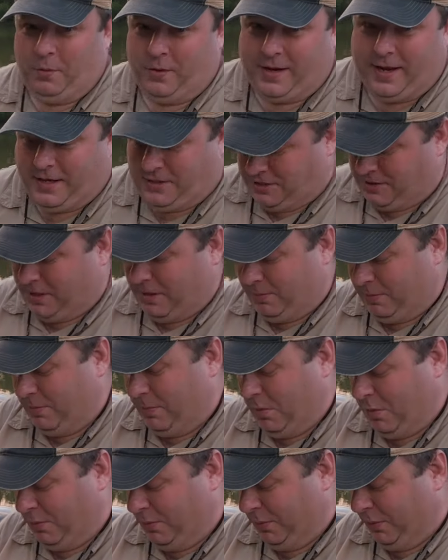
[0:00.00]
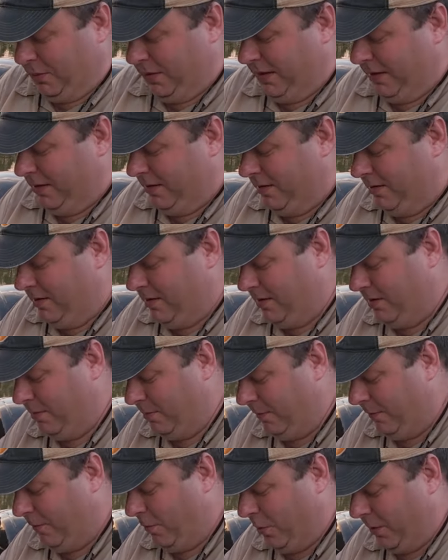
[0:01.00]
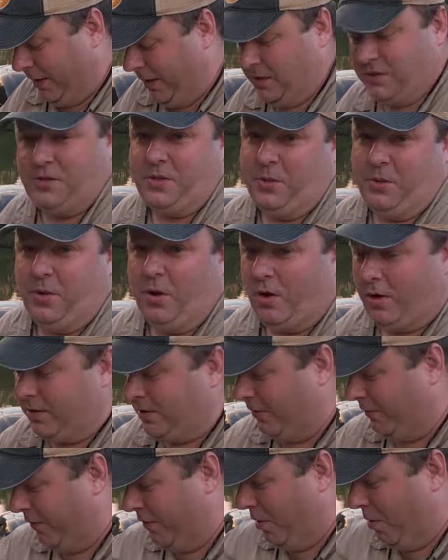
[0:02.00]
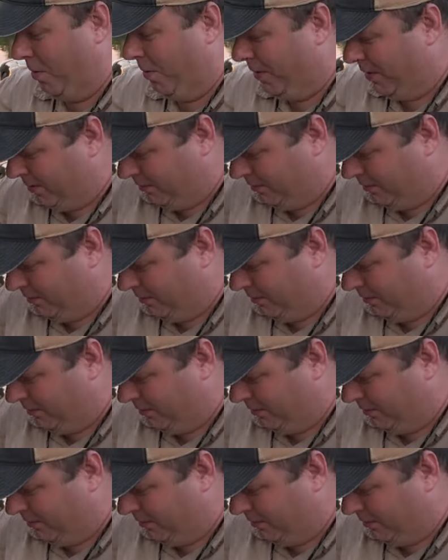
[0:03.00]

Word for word: we'll catch a couple more bluegill before it gets too dark to film.